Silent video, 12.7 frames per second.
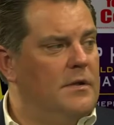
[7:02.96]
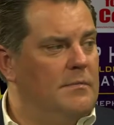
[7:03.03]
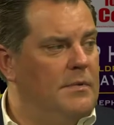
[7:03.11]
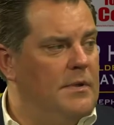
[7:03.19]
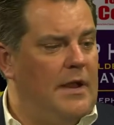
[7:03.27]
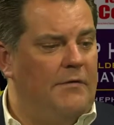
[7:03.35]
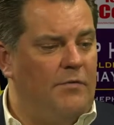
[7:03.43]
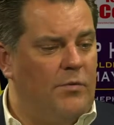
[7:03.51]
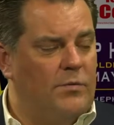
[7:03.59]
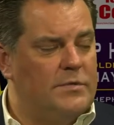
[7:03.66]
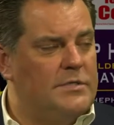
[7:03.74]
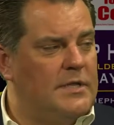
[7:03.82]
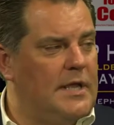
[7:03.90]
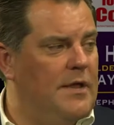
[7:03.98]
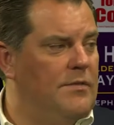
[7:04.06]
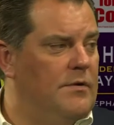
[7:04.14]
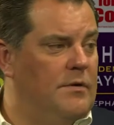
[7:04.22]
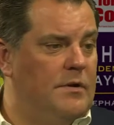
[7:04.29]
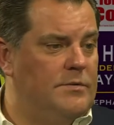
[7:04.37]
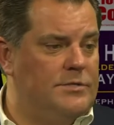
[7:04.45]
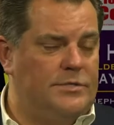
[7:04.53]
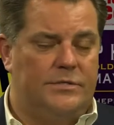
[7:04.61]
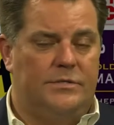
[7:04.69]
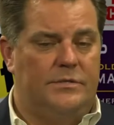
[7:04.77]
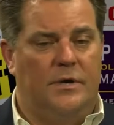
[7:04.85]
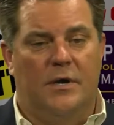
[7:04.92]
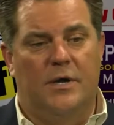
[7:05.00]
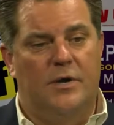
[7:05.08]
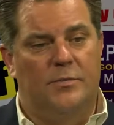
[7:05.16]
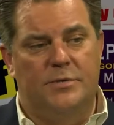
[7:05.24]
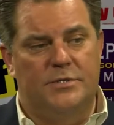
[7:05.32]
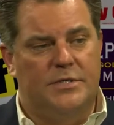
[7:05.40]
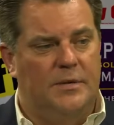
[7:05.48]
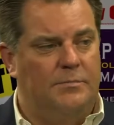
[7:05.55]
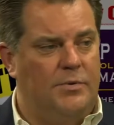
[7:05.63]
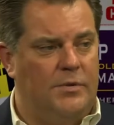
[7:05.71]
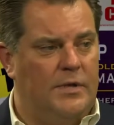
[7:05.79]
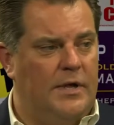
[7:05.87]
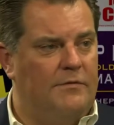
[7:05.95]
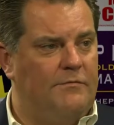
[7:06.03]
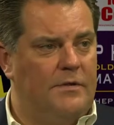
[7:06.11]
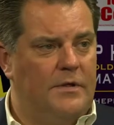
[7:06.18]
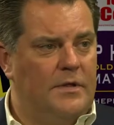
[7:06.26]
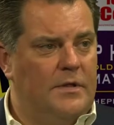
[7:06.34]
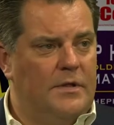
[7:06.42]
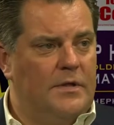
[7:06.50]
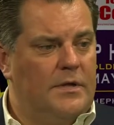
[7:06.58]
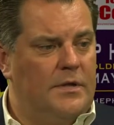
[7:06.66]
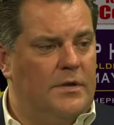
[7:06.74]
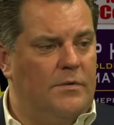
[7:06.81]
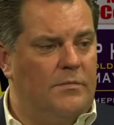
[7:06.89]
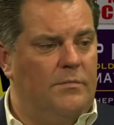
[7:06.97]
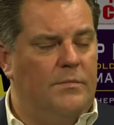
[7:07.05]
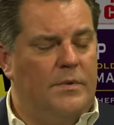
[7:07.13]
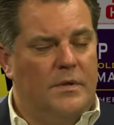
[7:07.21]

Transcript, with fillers: but everyone was together and it was just a hundred percent pulled off, you know.